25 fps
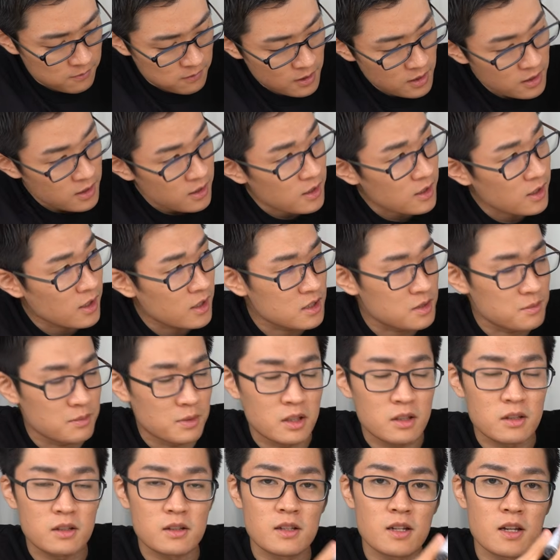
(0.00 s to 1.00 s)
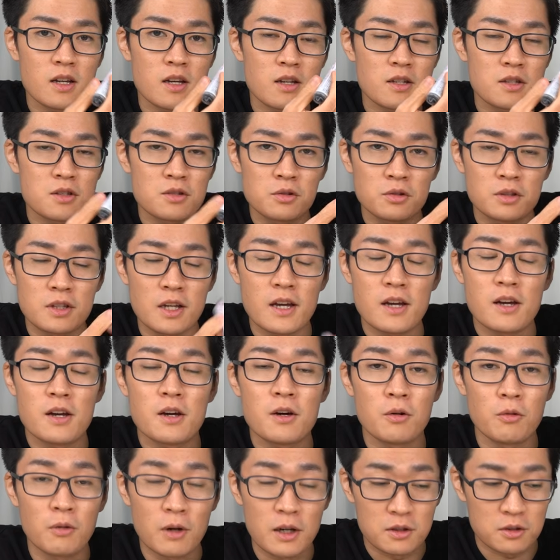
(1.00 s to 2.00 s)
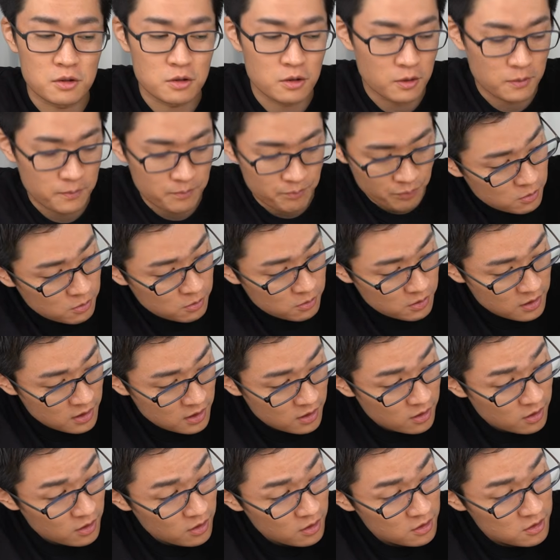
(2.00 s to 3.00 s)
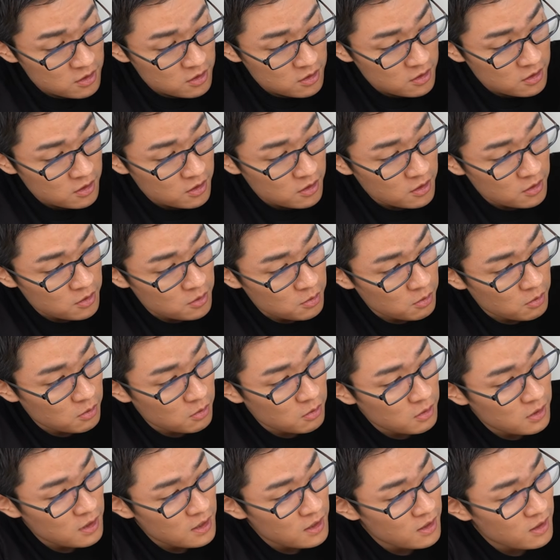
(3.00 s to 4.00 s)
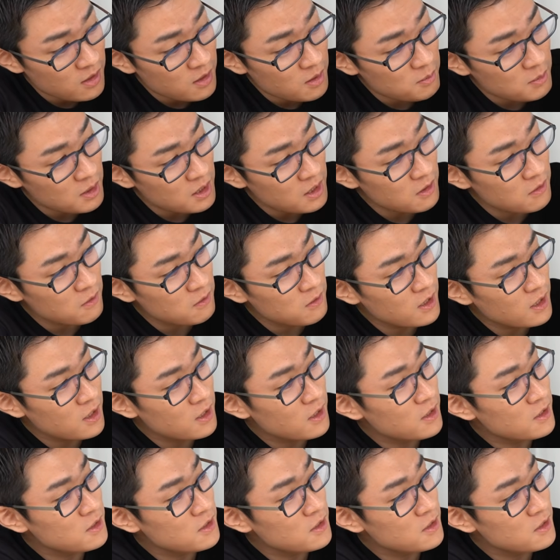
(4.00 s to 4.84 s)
Actually, it started with bar and ended with so. It goes like fa sol la ti do re mi fa so.